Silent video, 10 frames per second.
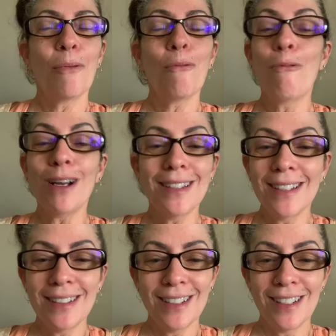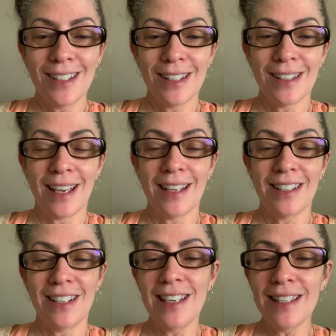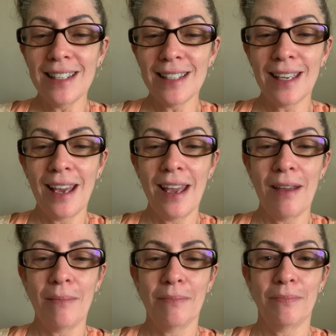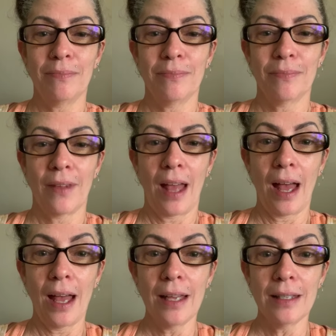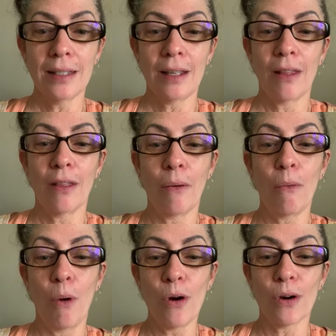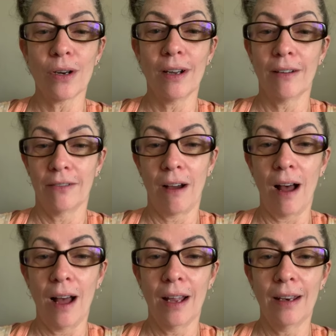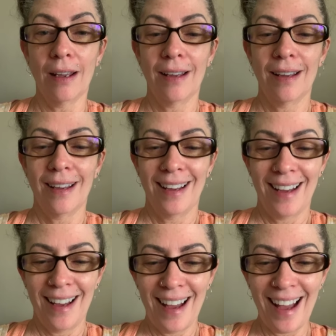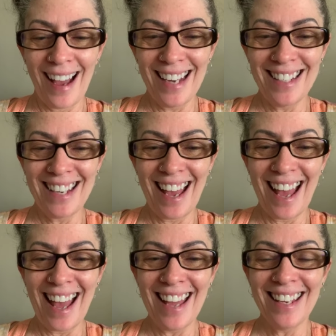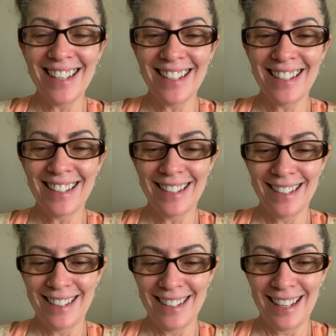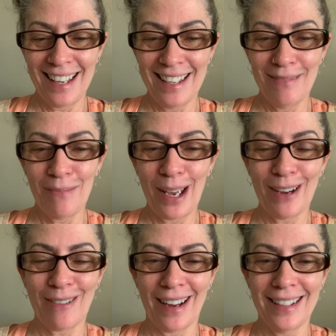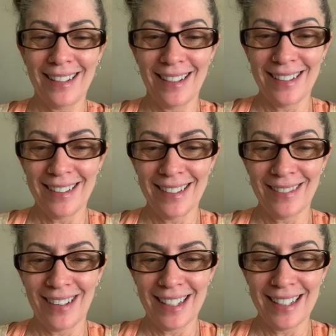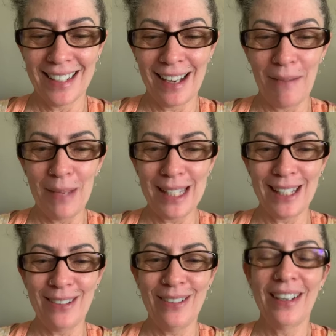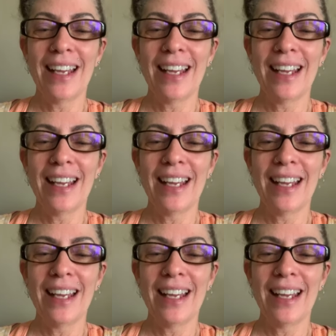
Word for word: What does Jesus say? Jesus came as the Word of God. Hi, Chan. My granddaughter's watching. I miss you.